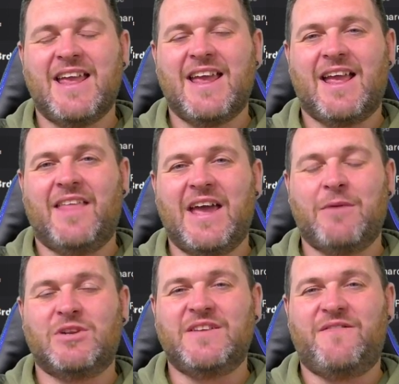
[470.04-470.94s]
and they
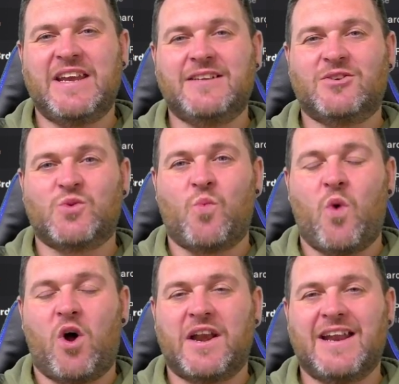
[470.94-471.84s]
would defeat us
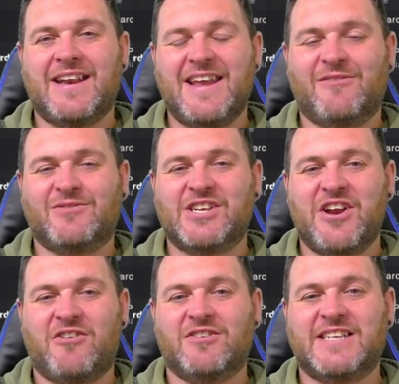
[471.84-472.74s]
1-0 to
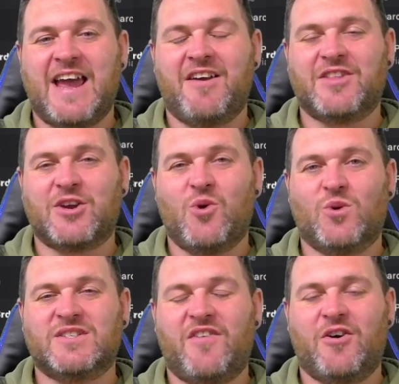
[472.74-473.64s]
knock us out at the
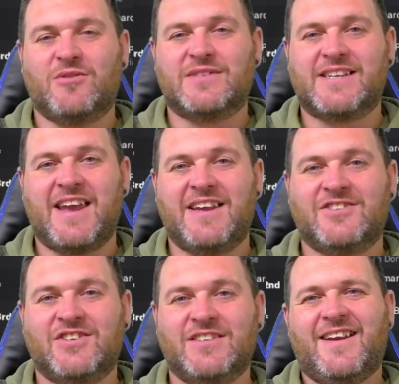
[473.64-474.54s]
quarterfinal
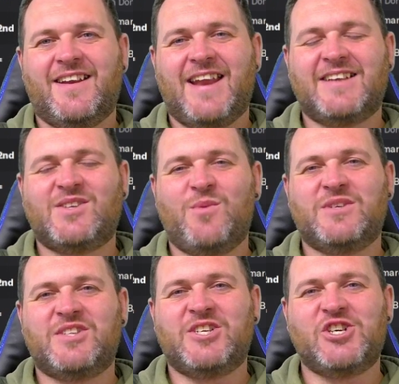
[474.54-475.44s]
stage. Next up
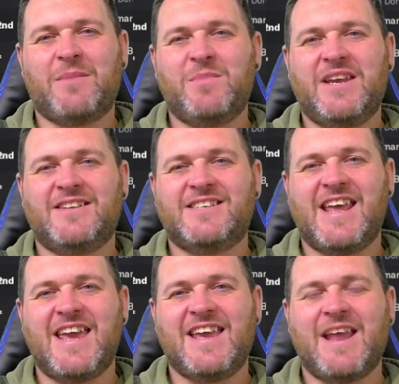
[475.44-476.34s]
was the Champions
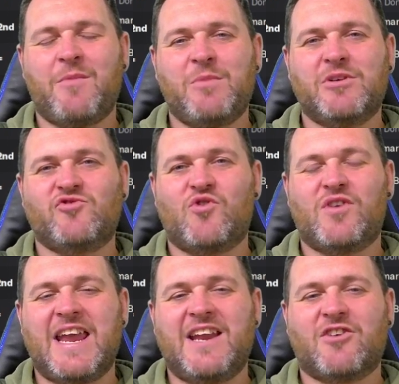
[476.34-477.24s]
League. Now, we were
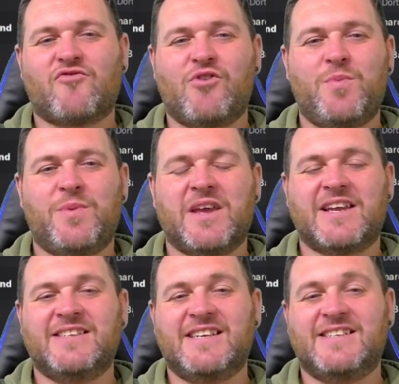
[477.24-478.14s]
drawn in a group that
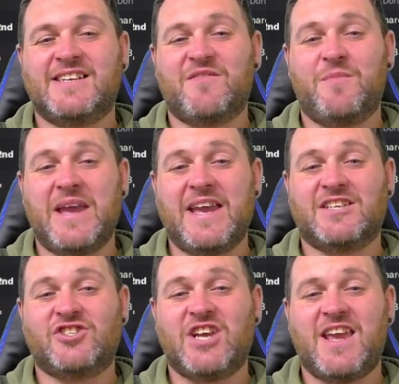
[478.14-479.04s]
consisted of
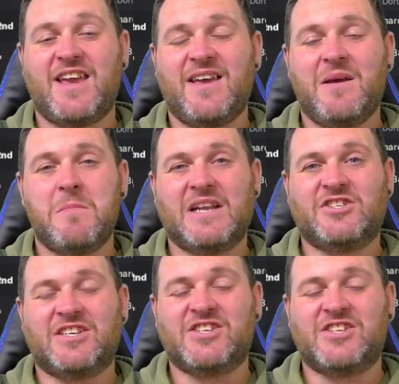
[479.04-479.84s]
PSG, Manchester